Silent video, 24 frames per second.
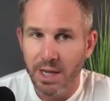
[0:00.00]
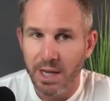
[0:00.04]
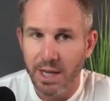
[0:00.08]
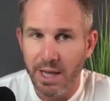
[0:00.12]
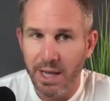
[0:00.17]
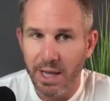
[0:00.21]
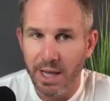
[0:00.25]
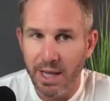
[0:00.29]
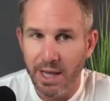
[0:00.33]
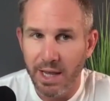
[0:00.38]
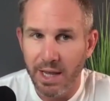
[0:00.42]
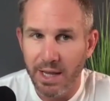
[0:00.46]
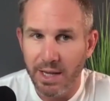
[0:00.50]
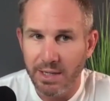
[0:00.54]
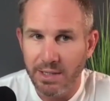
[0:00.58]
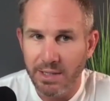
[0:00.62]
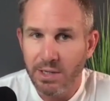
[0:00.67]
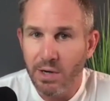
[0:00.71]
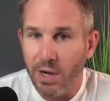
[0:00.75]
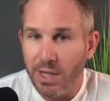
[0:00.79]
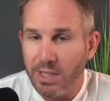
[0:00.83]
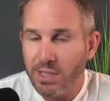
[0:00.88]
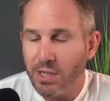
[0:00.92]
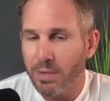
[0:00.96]
And you
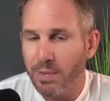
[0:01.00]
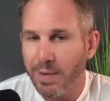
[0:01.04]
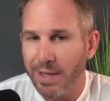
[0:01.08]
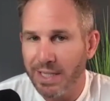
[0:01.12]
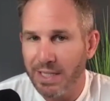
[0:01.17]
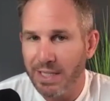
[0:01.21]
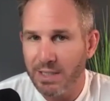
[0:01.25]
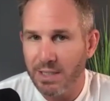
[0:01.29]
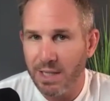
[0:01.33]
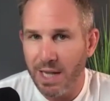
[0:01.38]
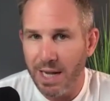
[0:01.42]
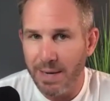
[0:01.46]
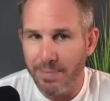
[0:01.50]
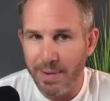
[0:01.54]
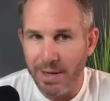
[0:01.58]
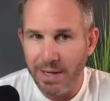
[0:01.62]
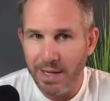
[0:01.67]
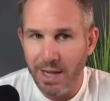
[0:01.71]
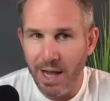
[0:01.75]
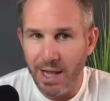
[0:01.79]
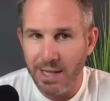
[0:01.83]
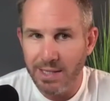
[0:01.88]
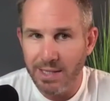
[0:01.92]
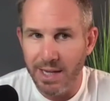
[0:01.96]
know, I talk about this a lot in my
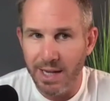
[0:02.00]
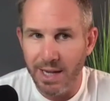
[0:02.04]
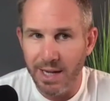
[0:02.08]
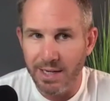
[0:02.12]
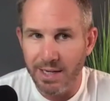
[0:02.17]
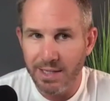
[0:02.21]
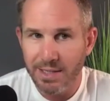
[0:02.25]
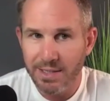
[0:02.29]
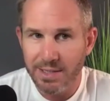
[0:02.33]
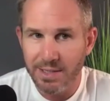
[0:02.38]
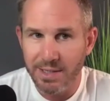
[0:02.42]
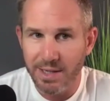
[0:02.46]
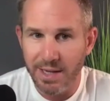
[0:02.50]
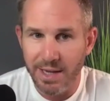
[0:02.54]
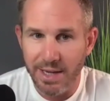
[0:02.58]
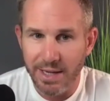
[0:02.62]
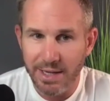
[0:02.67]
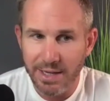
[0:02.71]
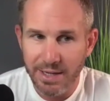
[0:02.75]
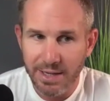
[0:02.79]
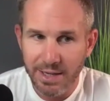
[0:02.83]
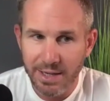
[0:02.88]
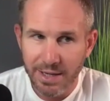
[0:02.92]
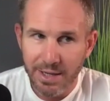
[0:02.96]
content. It's
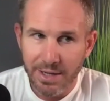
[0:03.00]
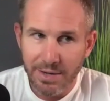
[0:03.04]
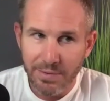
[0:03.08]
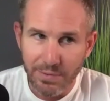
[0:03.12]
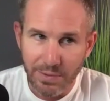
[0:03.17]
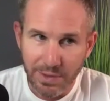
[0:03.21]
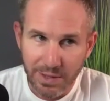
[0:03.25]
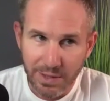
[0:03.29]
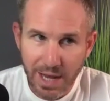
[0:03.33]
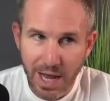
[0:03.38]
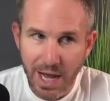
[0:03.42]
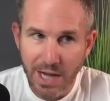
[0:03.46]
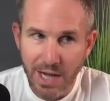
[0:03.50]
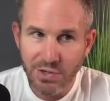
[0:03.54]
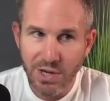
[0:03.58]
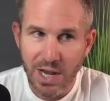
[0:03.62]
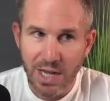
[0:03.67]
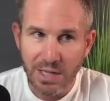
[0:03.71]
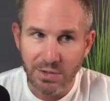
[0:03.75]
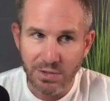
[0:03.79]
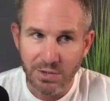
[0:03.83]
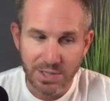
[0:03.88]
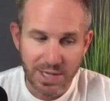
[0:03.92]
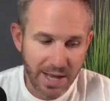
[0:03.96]
like for the
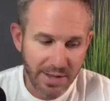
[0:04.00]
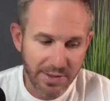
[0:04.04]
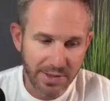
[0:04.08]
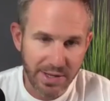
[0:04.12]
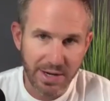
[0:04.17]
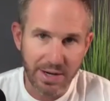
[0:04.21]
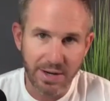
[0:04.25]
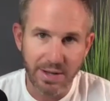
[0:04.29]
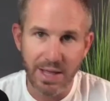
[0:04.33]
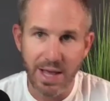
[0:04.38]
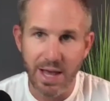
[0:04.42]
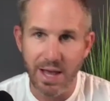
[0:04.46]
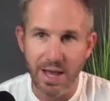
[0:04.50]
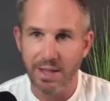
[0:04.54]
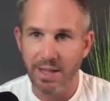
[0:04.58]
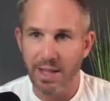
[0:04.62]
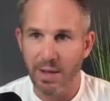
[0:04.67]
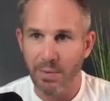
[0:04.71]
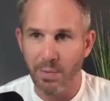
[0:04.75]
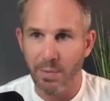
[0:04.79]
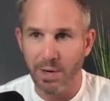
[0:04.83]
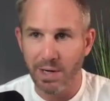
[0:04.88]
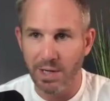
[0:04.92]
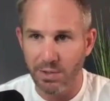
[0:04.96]
contractors out there that
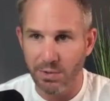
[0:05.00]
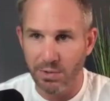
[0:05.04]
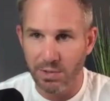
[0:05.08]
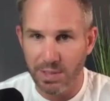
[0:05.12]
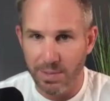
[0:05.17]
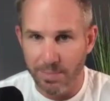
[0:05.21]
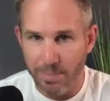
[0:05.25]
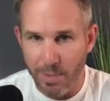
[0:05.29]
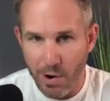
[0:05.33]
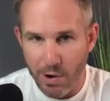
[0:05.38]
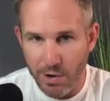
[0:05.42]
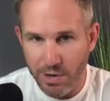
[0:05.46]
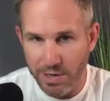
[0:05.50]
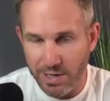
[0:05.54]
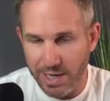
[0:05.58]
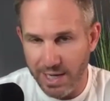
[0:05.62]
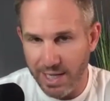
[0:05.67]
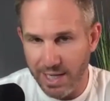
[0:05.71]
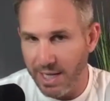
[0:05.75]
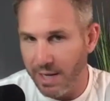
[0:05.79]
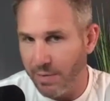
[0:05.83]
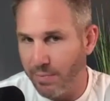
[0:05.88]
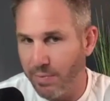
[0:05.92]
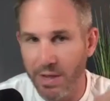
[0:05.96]
that want to do some
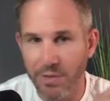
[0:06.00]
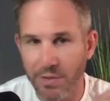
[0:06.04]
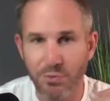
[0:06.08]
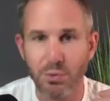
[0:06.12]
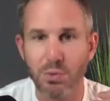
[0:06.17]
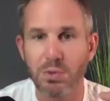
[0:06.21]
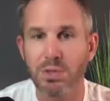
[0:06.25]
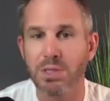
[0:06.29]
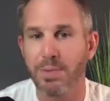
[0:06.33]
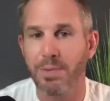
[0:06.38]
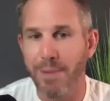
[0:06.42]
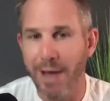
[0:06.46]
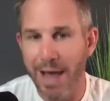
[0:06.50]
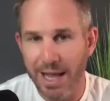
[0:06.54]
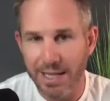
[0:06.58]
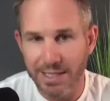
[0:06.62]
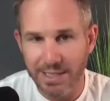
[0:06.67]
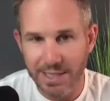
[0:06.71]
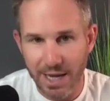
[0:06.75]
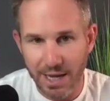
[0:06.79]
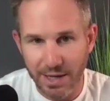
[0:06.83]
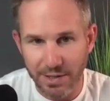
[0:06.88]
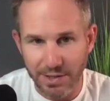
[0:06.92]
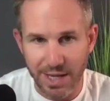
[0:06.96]
marketing, they want to throw some ads
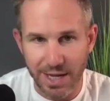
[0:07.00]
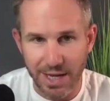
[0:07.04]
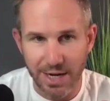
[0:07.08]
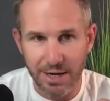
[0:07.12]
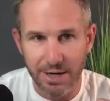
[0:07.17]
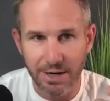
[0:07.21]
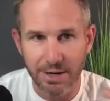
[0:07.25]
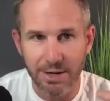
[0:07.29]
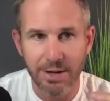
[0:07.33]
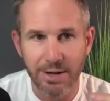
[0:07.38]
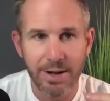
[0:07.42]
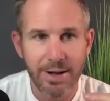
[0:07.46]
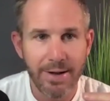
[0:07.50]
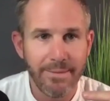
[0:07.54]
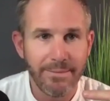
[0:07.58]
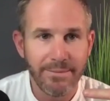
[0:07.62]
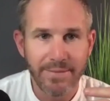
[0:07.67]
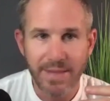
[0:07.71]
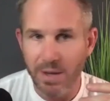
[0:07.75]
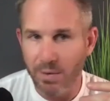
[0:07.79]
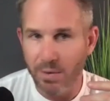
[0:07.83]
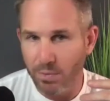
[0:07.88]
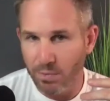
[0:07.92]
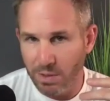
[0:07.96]
out there,
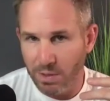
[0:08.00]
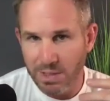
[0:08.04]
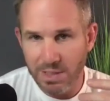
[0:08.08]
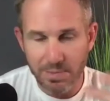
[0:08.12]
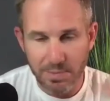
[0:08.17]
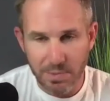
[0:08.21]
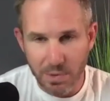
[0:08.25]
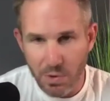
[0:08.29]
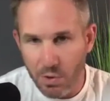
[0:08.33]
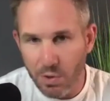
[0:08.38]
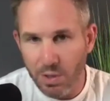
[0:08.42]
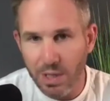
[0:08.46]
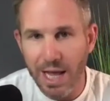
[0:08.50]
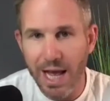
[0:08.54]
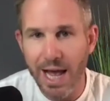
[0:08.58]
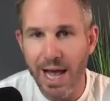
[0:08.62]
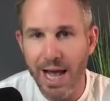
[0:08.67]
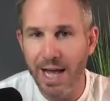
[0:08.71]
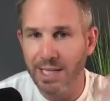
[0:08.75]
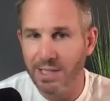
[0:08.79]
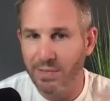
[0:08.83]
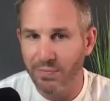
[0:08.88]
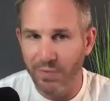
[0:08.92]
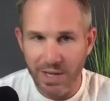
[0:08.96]
they want to run some Google
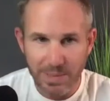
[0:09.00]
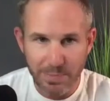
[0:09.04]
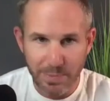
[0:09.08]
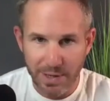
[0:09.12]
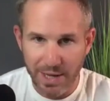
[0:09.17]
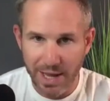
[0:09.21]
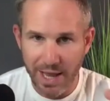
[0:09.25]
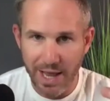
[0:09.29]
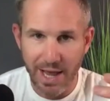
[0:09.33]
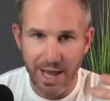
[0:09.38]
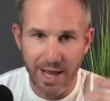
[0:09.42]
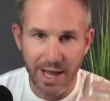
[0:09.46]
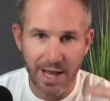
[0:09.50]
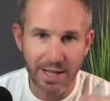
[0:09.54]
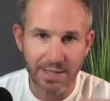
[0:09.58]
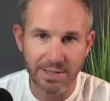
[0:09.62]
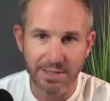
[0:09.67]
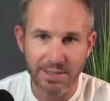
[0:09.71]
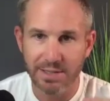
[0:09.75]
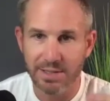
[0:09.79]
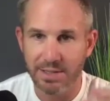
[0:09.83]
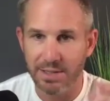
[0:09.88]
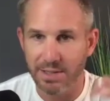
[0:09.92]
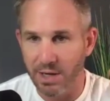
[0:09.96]
ads, Facebook
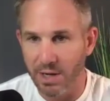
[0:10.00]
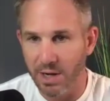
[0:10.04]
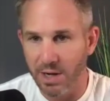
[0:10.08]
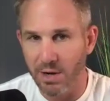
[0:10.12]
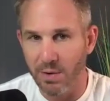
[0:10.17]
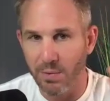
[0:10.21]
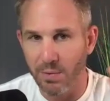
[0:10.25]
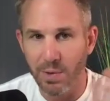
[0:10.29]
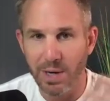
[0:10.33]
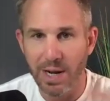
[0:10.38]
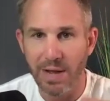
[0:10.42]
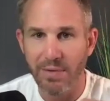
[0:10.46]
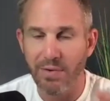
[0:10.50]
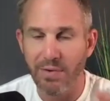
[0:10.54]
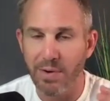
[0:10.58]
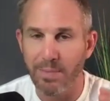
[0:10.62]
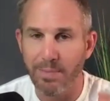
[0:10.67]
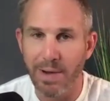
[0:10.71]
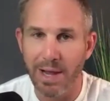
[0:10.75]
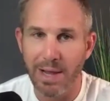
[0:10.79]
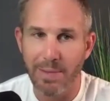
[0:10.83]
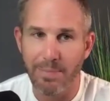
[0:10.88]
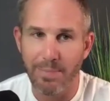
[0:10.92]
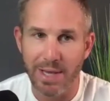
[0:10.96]
ads, you know, whatever it
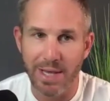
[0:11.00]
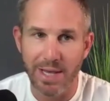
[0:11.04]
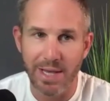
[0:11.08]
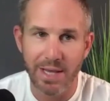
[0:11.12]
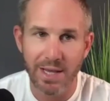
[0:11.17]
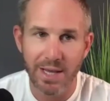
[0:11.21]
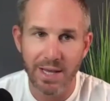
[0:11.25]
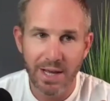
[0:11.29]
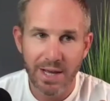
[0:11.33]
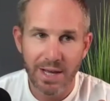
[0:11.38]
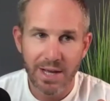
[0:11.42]
might be.